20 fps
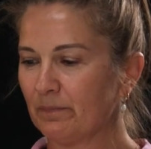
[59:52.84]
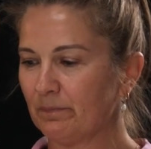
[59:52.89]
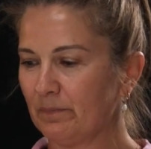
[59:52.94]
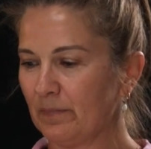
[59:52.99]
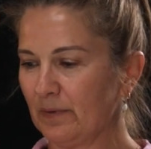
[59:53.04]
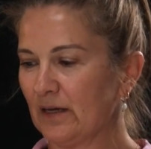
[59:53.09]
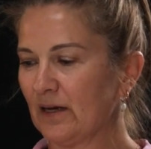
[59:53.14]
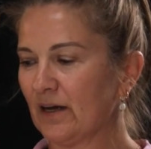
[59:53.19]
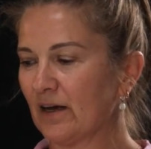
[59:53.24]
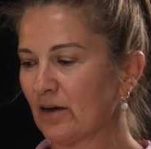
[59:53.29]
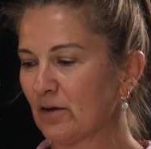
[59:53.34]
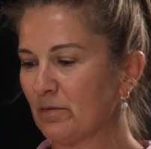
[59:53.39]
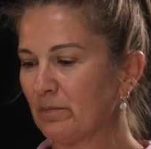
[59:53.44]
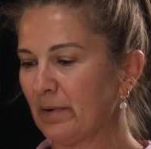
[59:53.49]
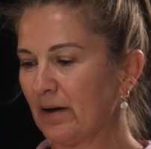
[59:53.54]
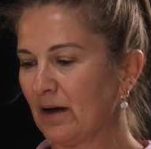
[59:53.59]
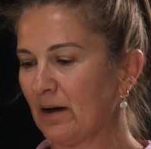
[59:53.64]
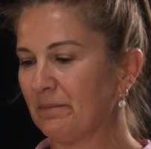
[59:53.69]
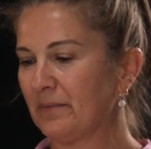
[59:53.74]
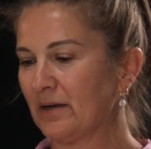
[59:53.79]
yeah,
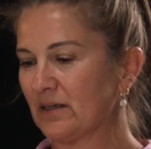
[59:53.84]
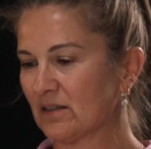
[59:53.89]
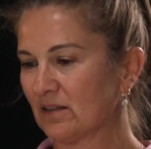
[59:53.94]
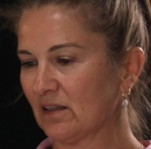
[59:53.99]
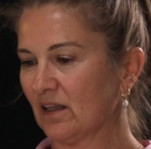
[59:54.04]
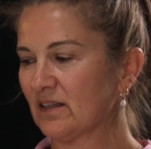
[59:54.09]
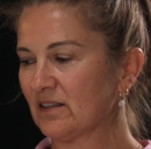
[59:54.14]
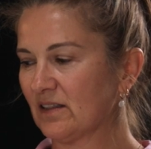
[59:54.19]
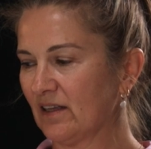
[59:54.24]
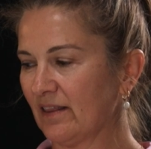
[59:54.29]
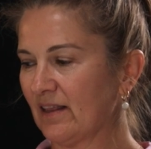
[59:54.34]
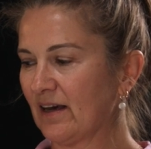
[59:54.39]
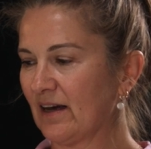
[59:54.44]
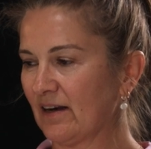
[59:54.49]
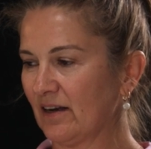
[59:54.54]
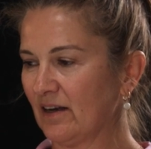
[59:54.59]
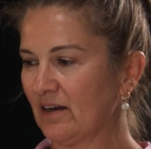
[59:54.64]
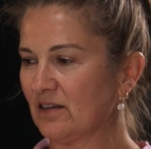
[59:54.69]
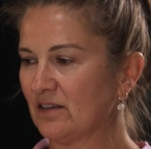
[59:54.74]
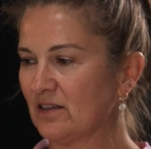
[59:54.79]
compartmentalizing that
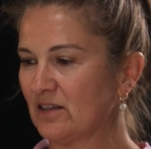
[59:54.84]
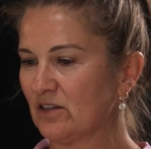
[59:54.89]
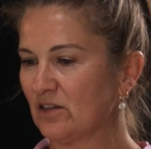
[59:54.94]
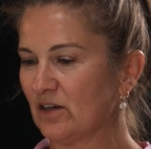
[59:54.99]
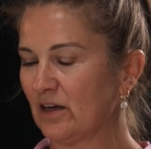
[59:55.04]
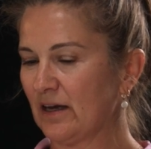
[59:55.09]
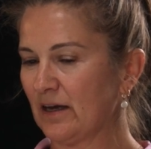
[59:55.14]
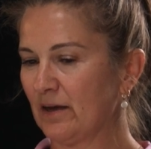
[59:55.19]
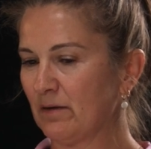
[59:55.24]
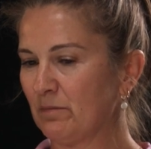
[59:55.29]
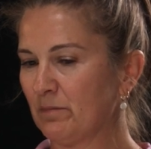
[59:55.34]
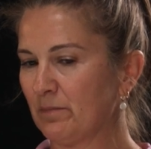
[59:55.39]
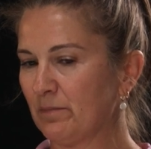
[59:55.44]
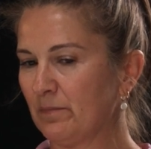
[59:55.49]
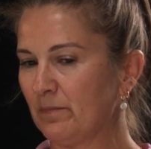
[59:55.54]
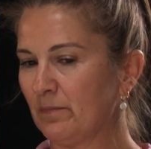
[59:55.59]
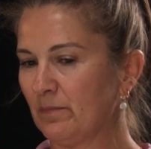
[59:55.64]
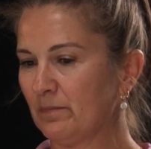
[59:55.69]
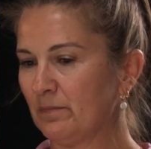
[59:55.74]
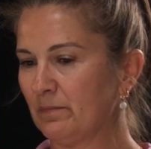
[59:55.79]
and
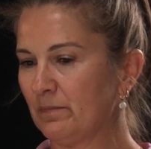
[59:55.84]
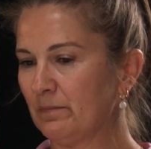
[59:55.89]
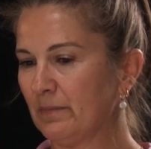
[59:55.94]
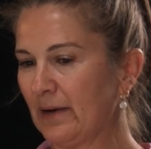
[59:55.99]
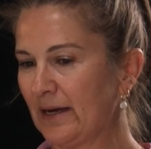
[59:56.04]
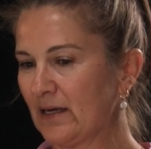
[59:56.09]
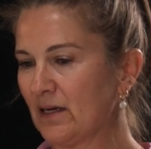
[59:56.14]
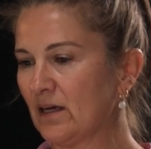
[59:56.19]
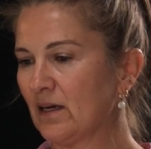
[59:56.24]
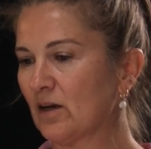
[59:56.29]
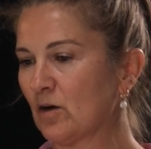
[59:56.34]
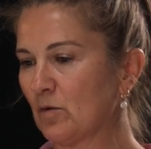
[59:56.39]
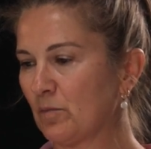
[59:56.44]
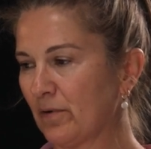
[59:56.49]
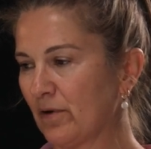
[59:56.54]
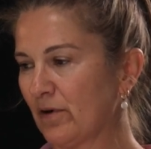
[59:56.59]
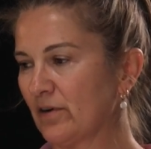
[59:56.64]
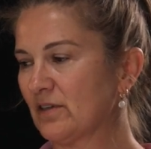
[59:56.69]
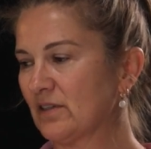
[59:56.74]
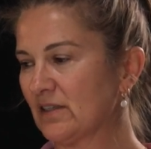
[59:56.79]
making it a
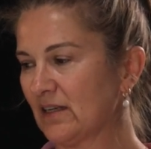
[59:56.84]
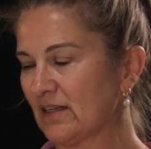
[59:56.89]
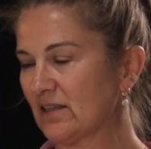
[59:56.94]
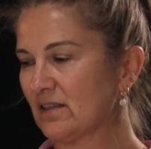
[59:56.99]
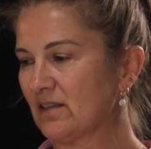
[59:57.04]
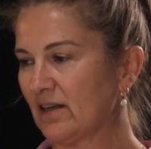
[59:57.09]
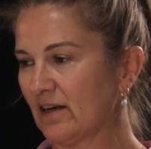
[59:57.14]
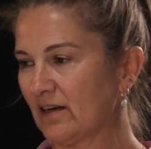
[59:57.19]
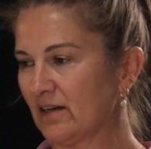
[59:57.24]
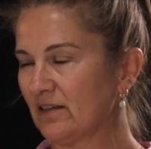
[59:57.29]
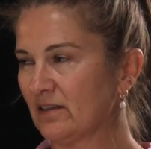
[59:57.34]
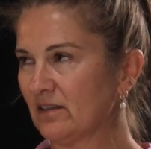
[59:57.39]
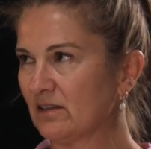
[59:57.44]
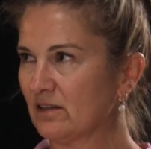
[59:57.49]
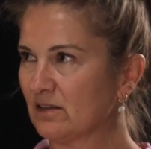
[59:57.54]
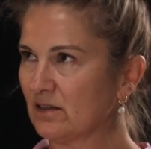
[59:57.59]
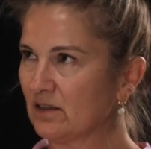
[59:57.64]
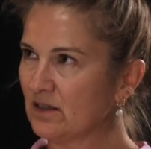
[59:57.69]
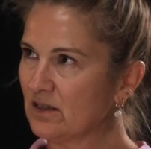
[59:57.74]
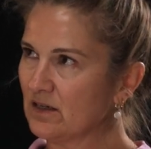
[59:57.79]
process that
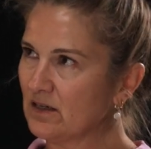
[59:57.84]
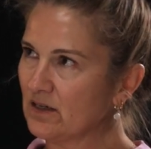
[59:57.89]
is